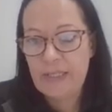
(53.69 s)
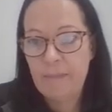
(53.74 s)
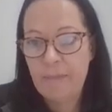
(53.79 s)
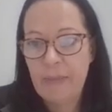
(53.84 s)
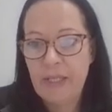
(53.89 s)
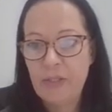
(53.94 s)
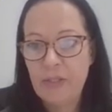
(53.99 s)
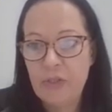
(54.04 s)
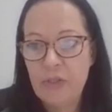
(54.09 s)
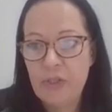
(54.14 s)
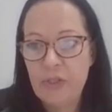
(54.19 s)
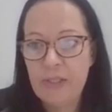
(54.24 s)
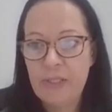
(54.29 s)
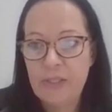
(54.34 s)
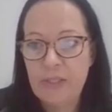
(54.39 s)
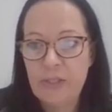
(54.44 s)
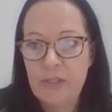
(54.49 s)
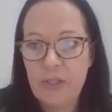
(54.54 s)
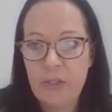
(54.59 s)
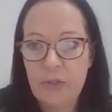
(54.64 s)
I mentioned,
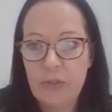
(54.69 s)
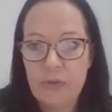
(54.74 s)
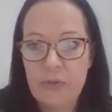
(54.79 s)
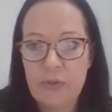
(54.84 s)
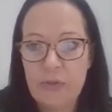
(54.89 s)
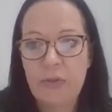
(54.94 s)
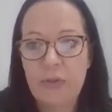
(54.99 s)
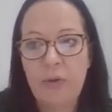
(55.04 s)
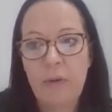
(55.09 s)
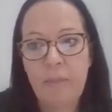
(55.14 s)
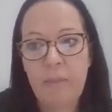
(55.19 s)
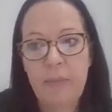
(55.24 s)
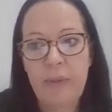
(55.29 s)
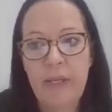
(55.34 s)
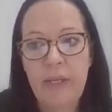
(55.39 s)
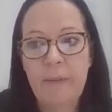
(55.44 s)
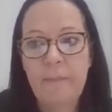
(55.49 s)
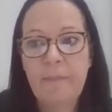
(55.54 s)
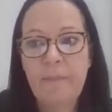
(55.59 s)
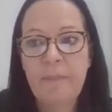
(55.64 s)
it's used to
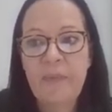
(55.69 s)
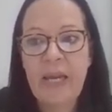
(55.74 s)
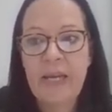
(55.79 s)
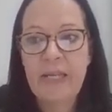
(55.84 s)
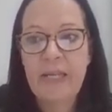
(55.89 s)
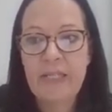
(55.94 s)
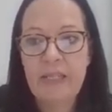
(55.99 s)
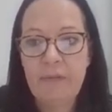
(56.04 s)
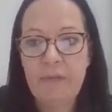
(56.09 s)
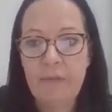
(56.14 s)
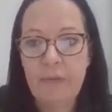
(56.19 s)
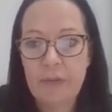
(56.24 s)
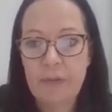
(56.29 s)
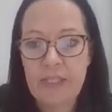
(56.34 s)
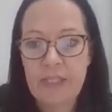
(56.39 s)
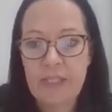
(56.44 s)
copy a default